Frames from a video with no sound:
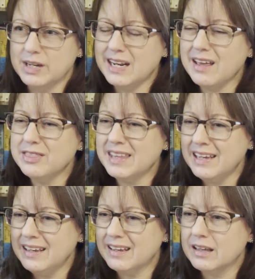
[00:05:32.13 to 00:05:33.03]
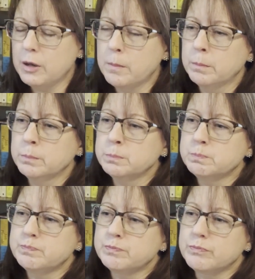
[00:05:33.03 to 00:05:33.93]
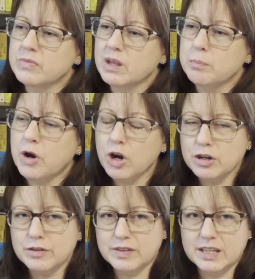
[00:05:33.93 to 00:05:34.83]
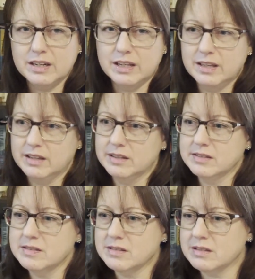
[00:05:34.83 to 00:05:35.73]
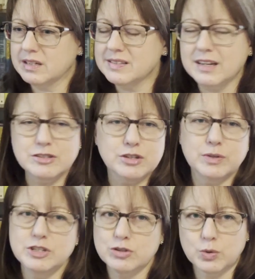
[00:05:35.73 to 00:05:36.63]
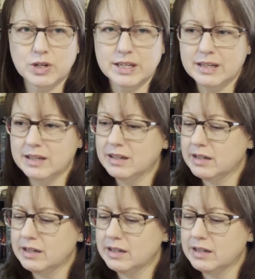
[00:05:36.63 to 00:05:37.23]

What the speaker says: And I think part of it is because I do enjoy